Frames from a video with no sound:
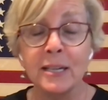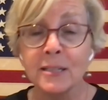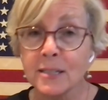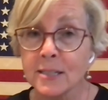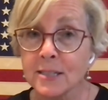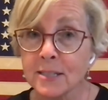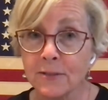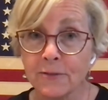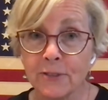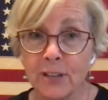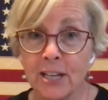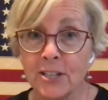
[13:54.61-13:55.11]

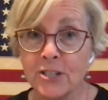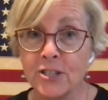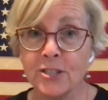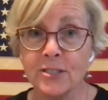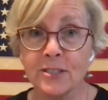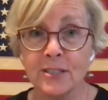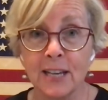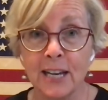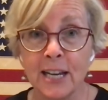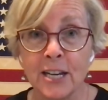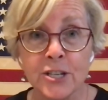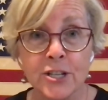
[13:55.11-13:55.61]
Pieces of
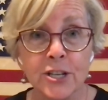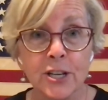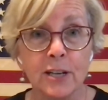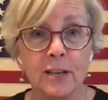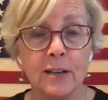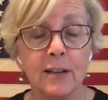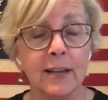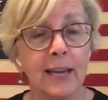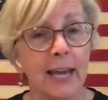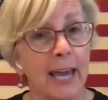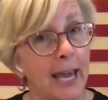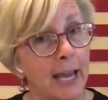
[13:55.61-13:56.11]

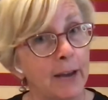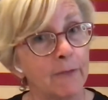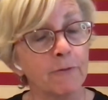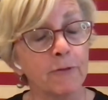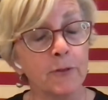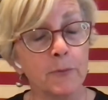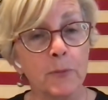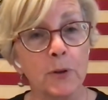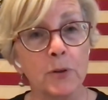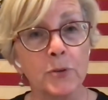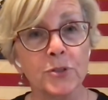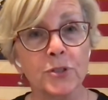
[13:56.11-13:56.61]
legislation
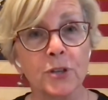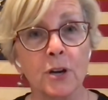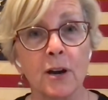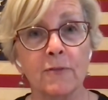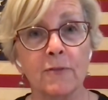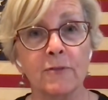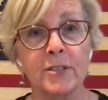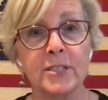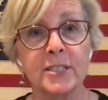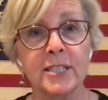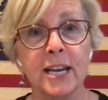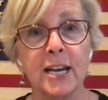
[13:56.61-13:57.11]
came from those
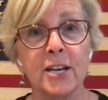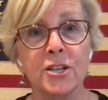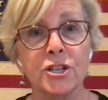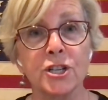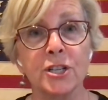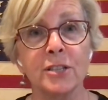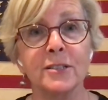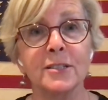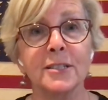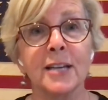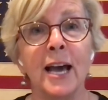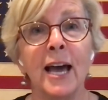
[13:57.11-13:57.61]

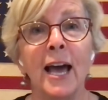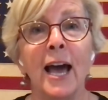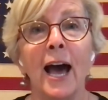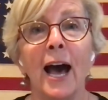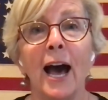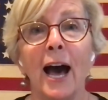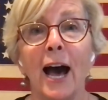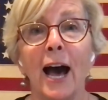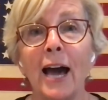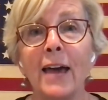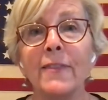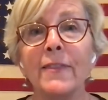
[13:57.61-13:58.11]
conversations.
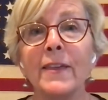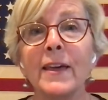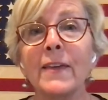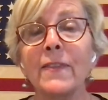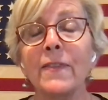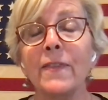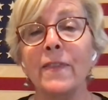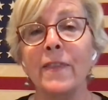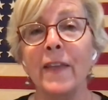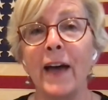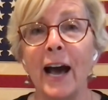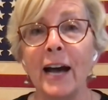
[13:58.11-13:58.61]
I
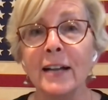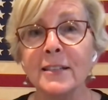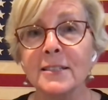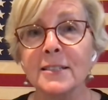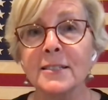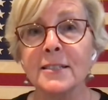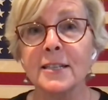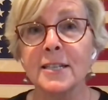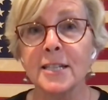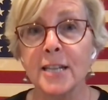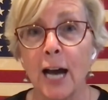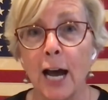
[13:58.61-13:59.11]
think
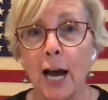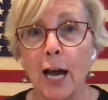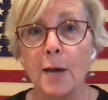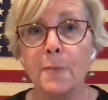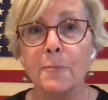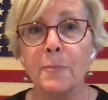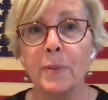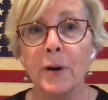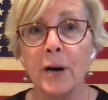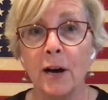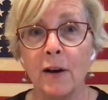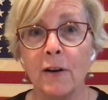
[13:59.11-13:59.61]
that's the
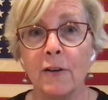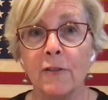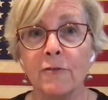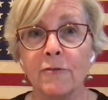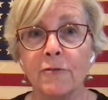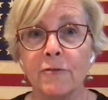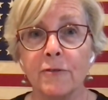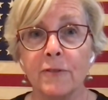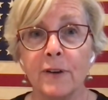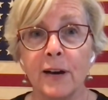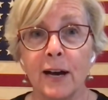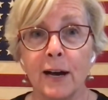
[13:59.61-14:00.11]
type
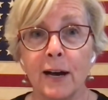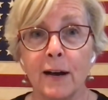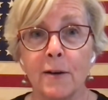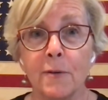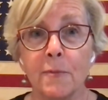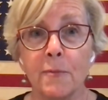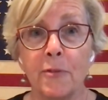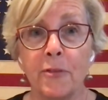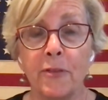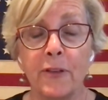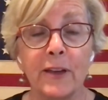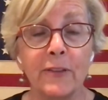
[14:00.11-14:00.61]
of
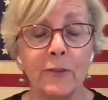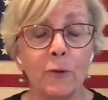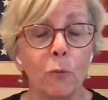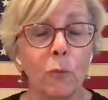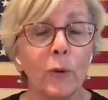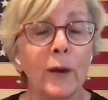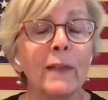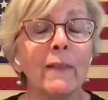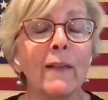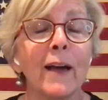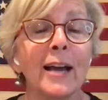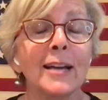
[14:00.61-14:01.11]
thing that
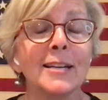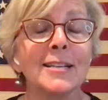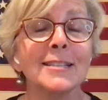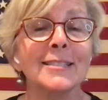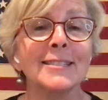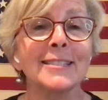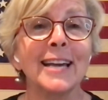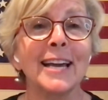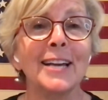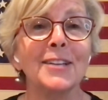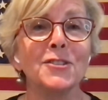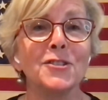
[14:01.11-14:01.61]
we like to
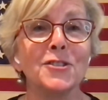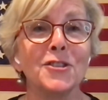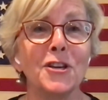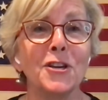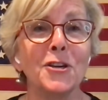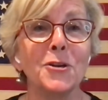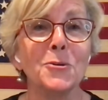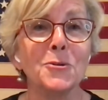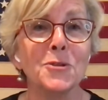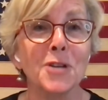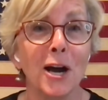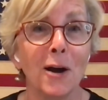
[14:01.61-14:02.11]
say, it's the
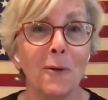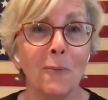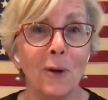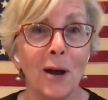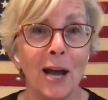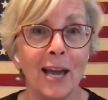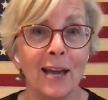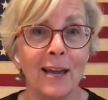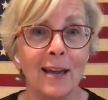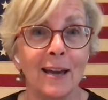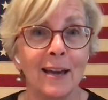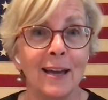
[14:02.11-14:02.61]
Utah
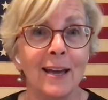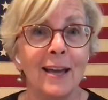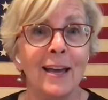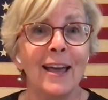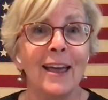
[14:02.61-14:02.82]
way.